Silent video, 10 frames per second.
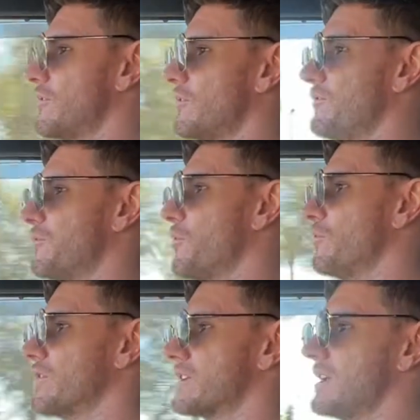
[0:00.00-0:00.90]
of
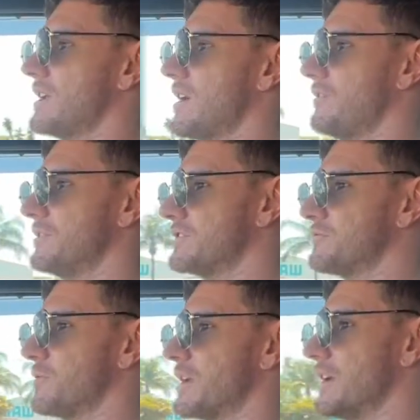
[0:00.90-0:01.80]
all the key areas
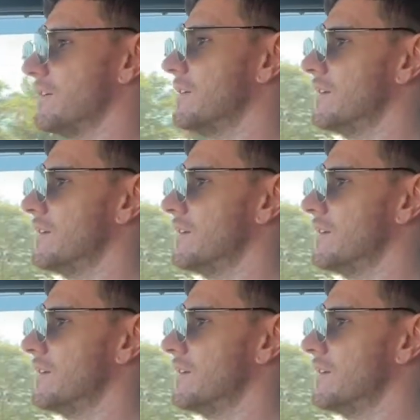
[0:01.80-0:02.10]
where